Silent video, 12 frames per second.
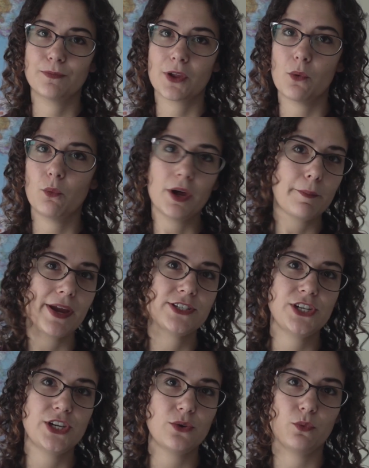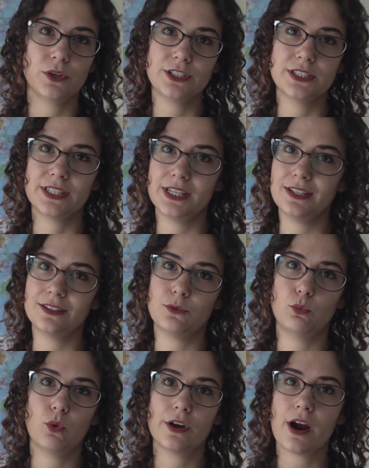What about you? What do you think?
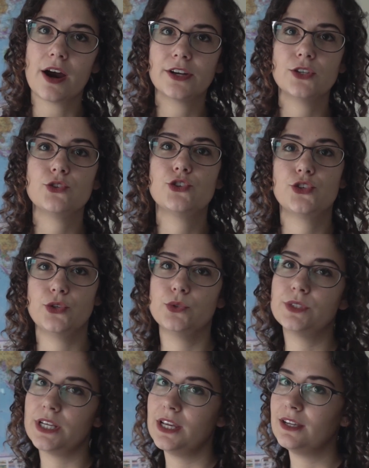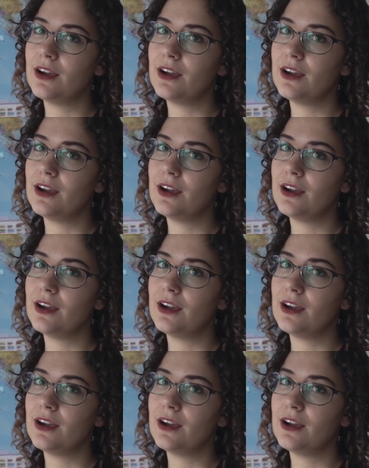What are you shooting?